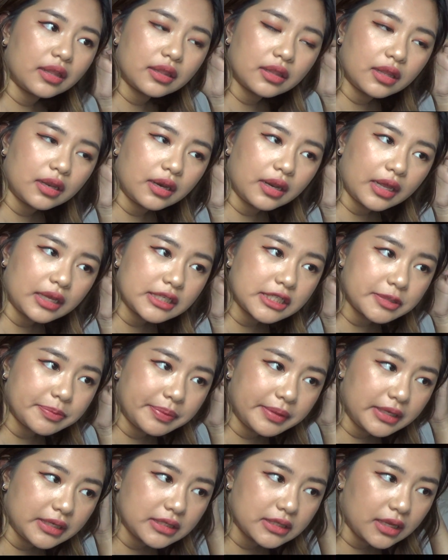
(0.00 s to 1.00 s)
The next
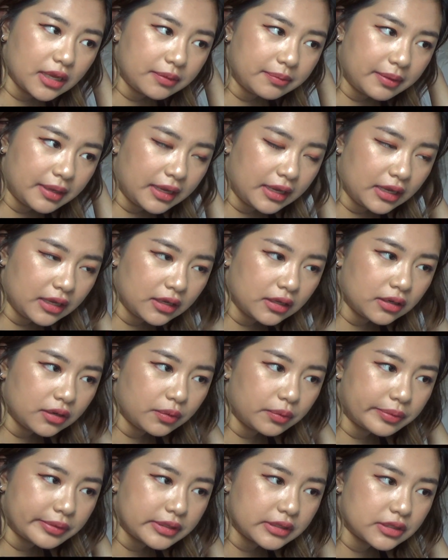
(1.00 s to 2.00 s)
piece I made
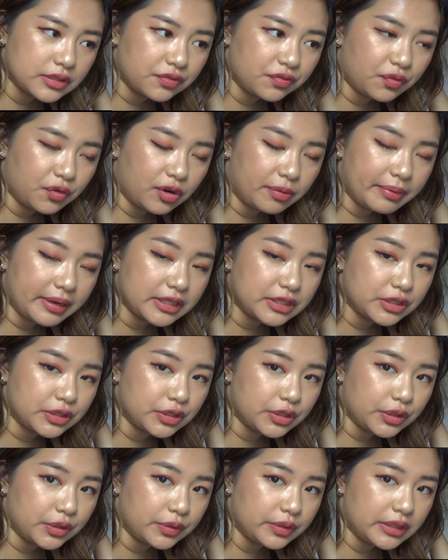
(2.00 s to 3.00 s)
was for my
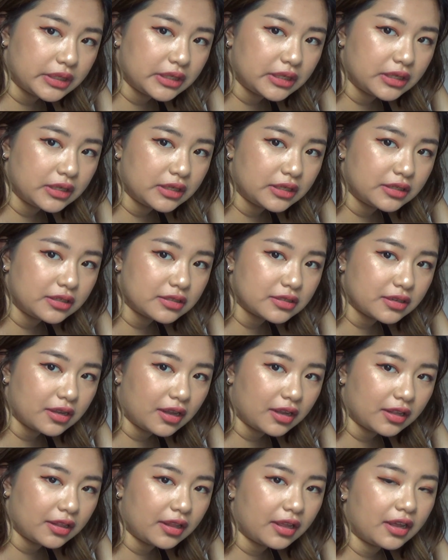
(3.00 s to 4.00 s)
2D
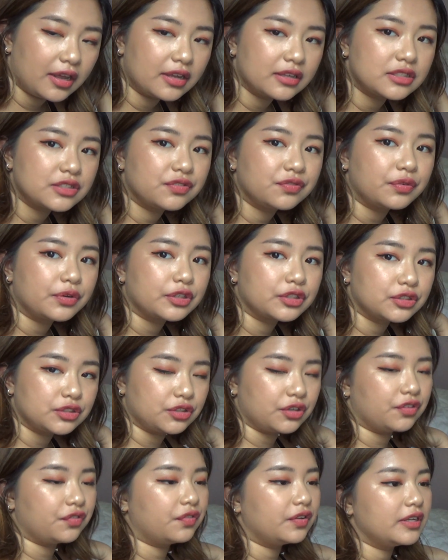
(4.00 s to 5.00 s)
design class for
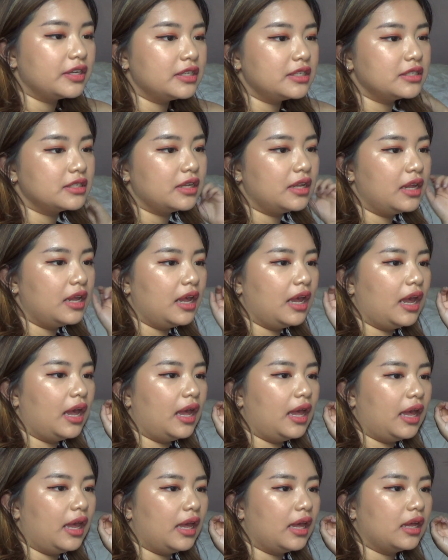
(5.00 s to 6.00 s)
Surface,
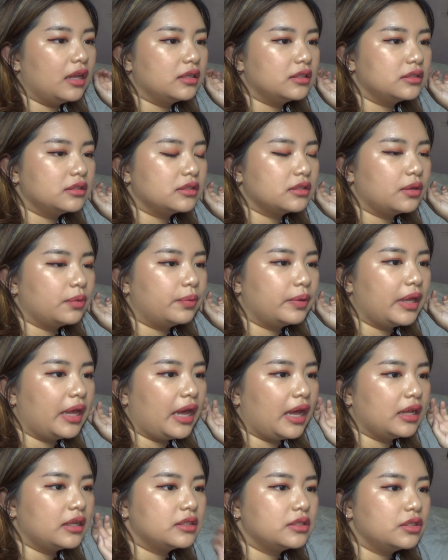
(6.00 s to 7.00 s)
and we
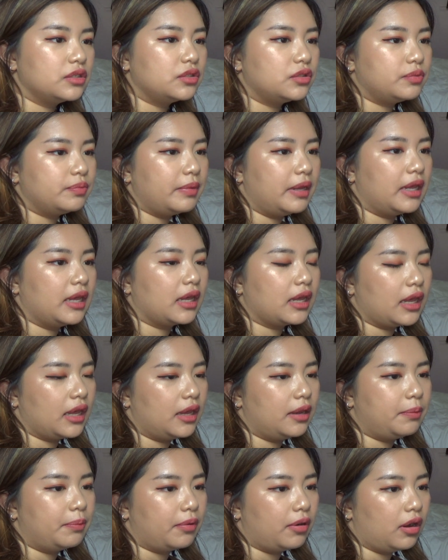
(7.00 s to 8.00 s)
had to make
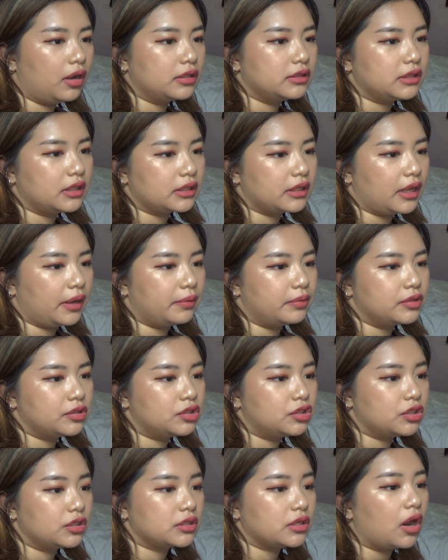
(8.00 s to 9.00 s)
a project that
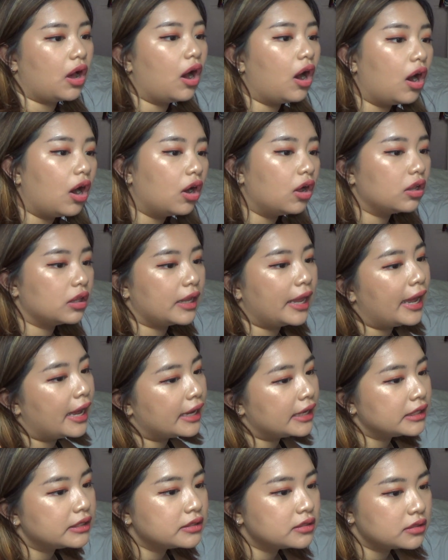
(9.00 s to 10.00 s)
was just all
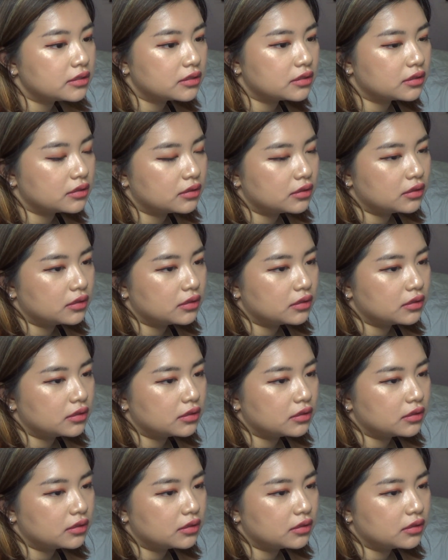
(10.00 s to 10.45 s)
lines.